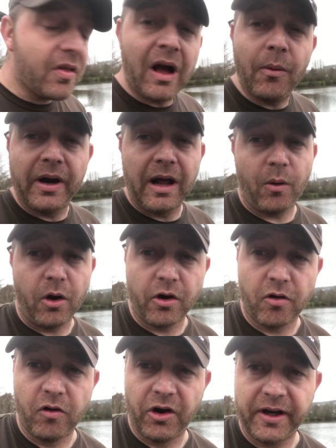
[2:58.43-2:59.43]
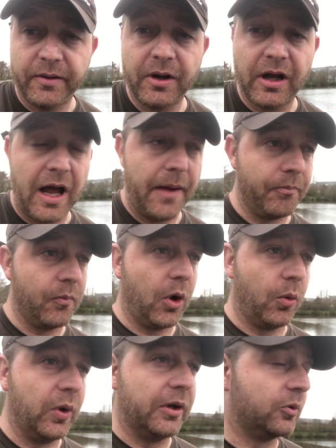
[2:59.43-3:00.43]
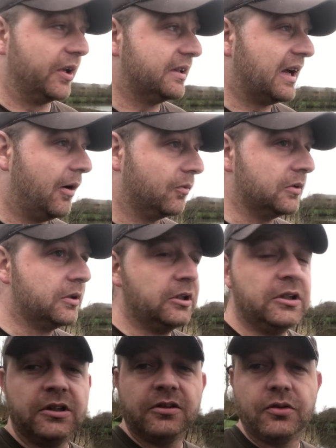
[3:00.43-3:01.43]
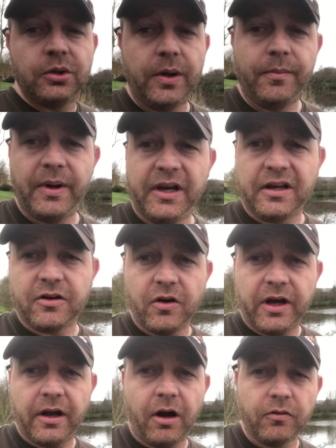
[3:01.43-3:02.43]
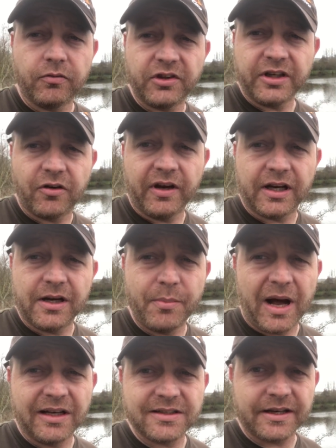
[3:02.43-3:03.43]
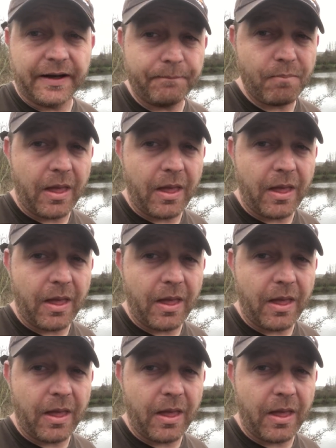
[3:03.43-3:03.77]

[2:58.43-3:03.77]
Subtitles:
that went out on a Ronnie. I whittled it down to make it obviously critically balance it,